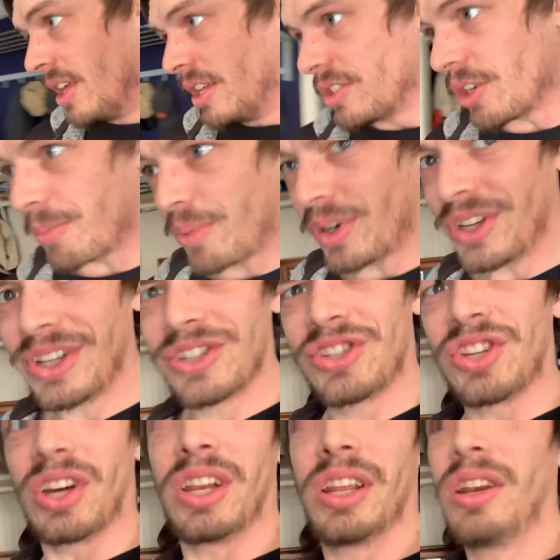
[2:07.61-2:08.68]
So I'm pretty
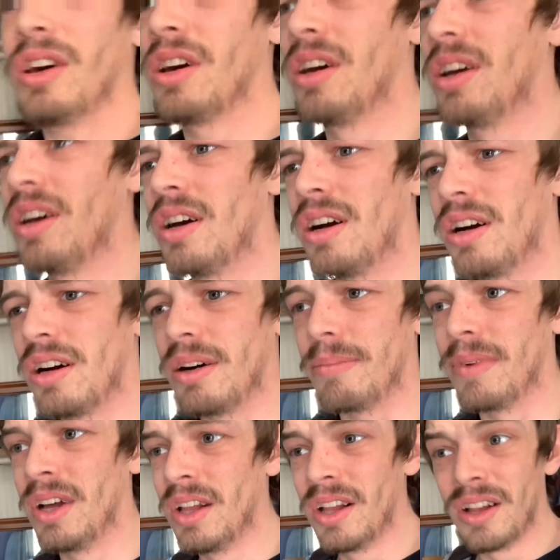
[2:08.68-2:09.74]
excited.
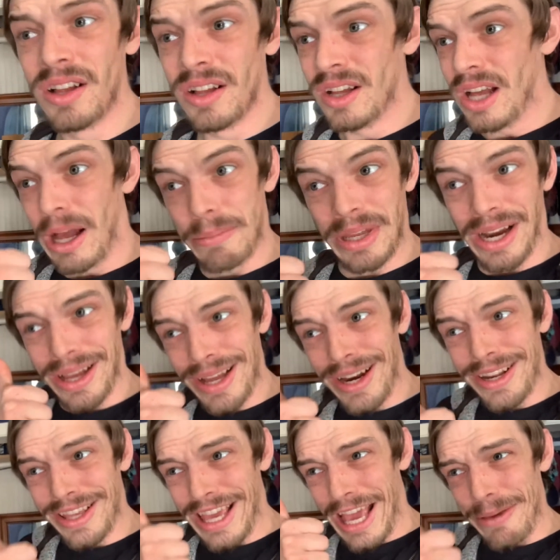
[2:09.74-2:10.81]
Um, I mean, I got
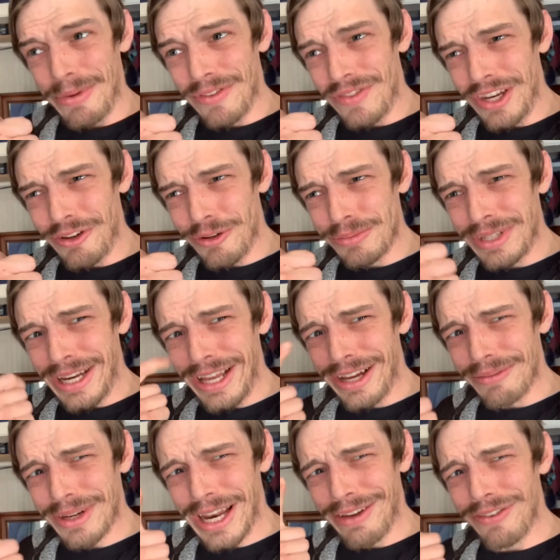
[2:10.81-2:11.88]
a gaming video up today.
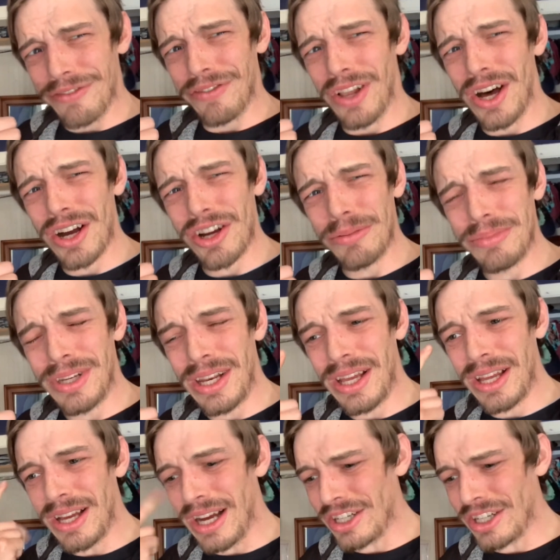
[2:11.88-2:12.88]
I'm going to have a vlog up today.